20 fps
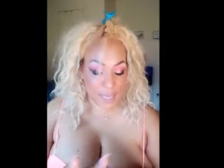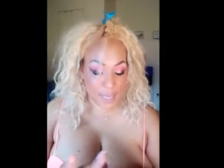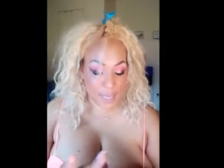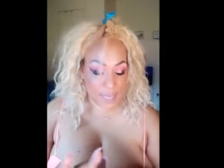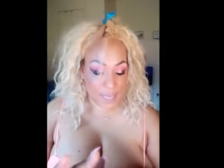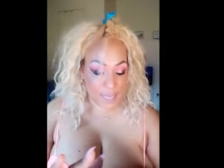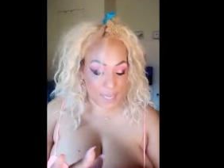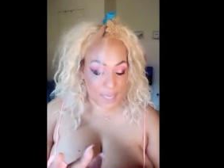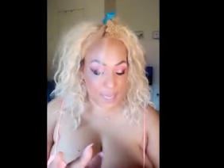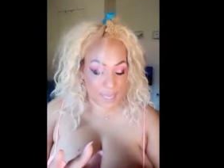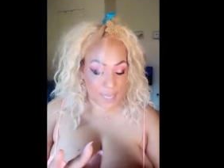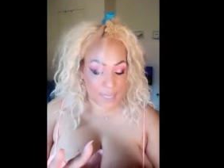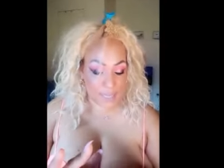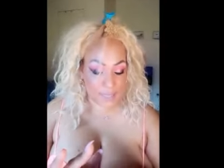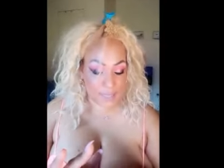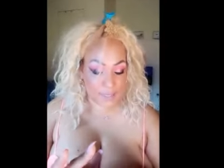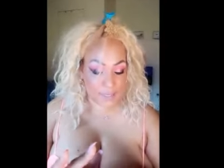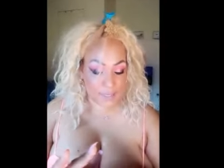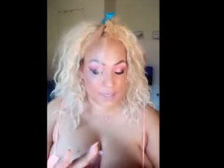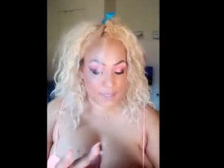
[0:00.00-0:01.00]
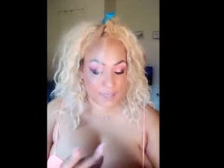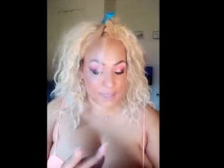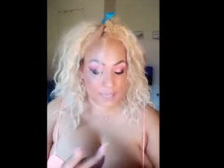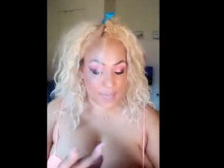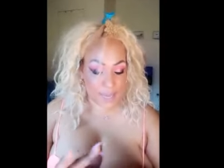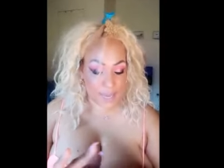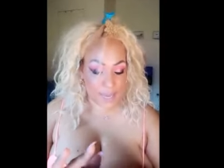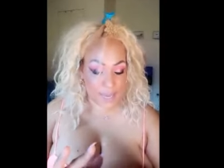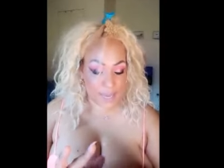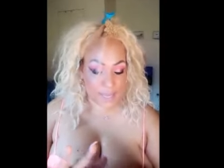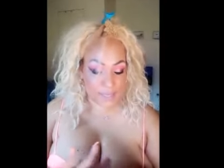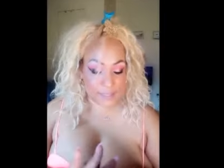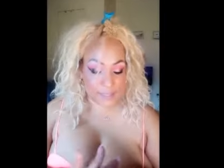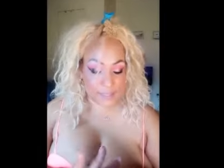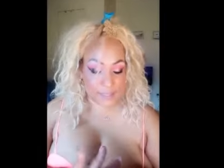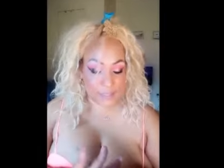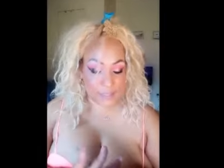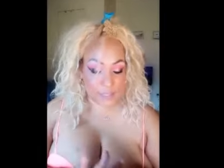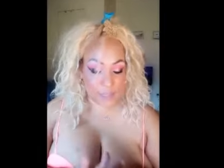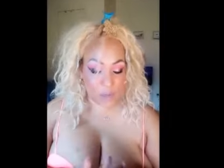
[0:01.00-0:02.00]
is that
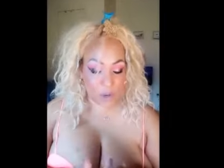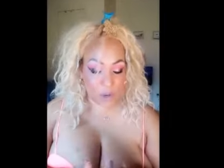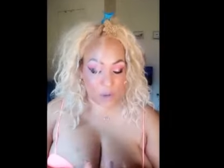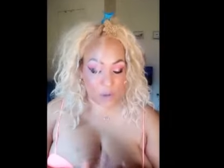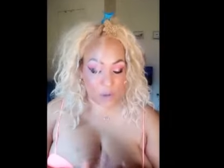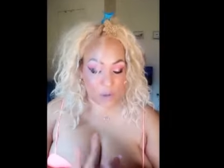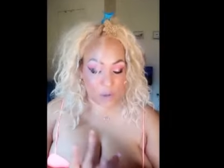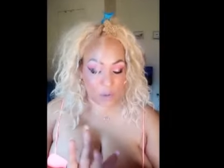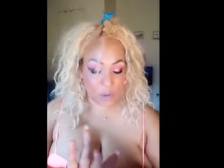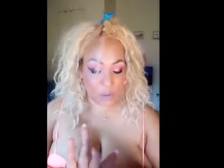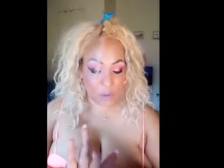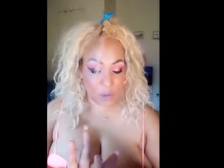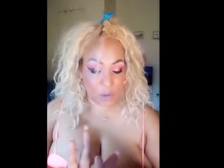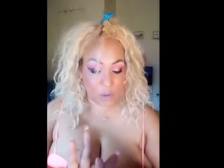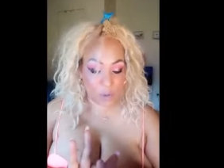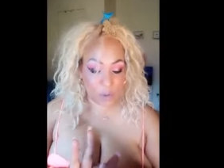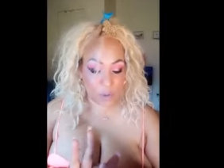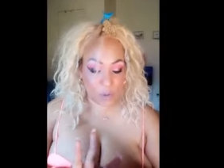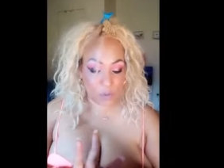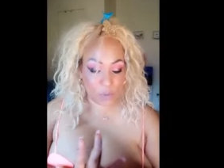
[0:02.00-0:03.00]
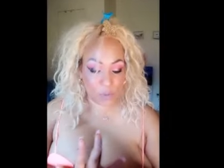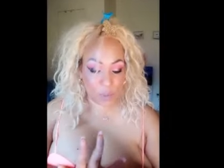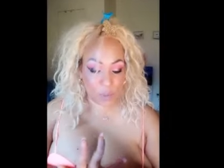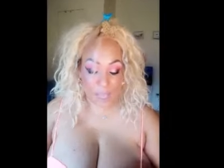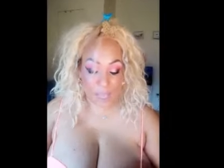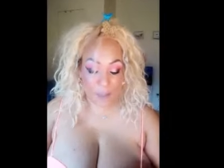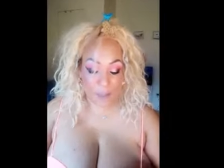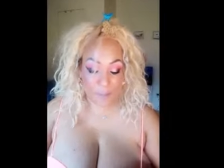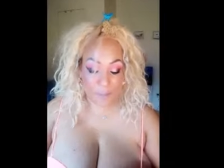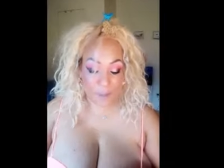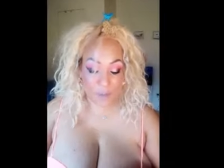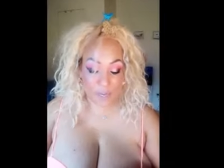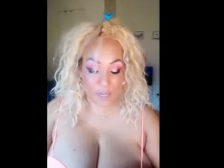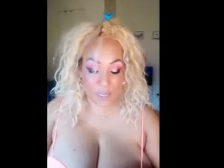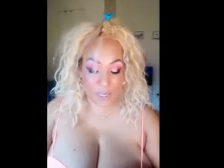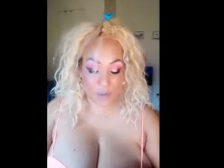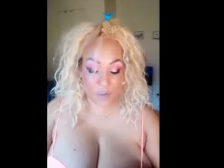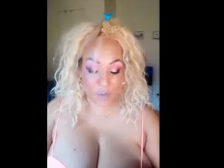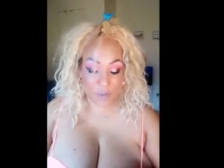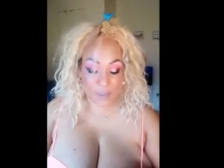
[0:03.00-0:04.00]
hold on, hold on, hold on. But,
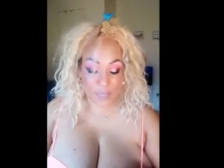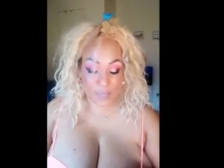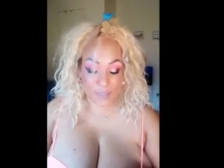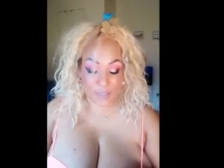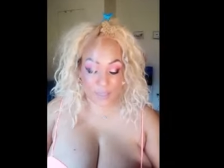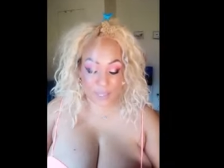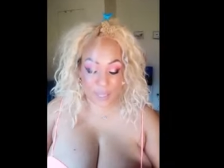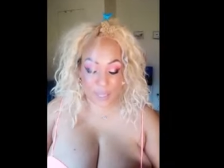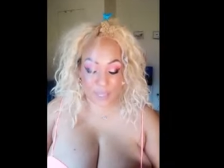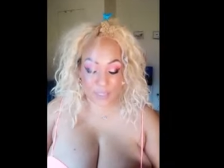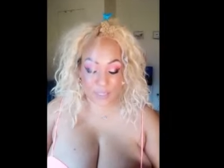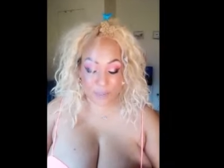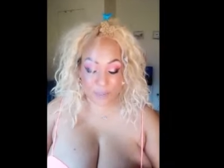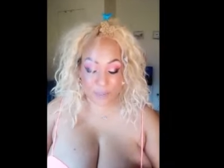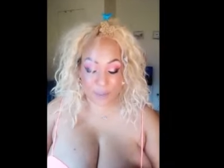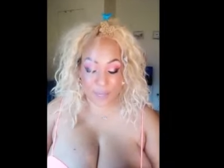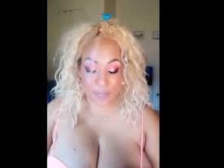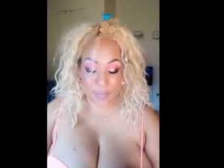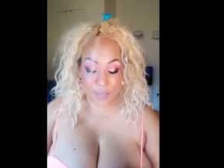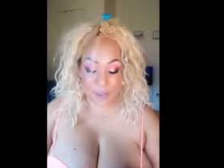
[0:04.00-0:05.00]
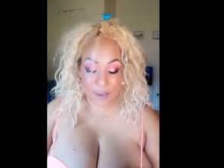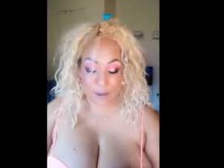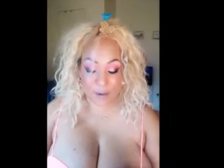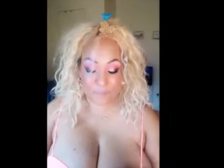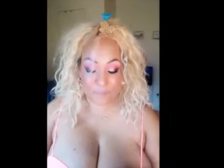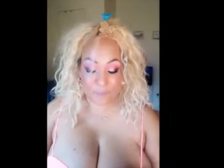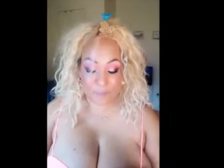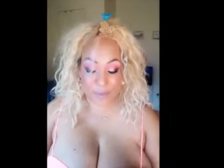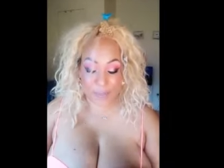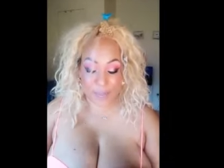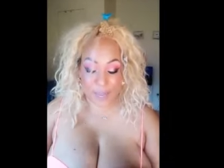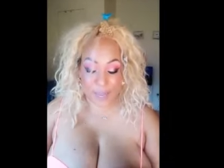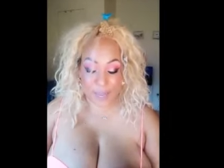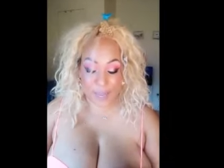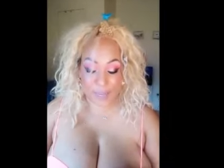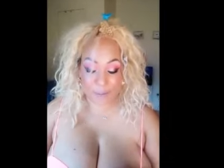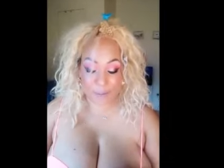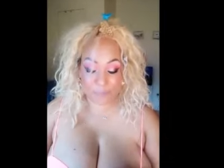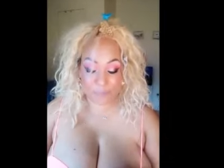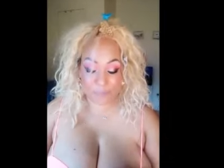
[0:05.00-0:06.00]
anyways, the SPF,
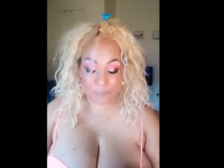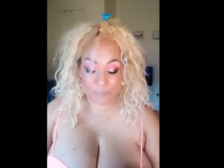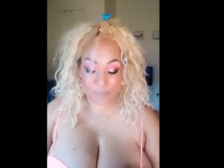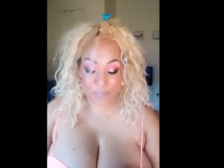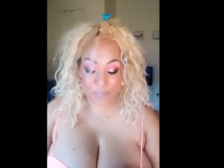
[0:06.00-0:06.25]
okay.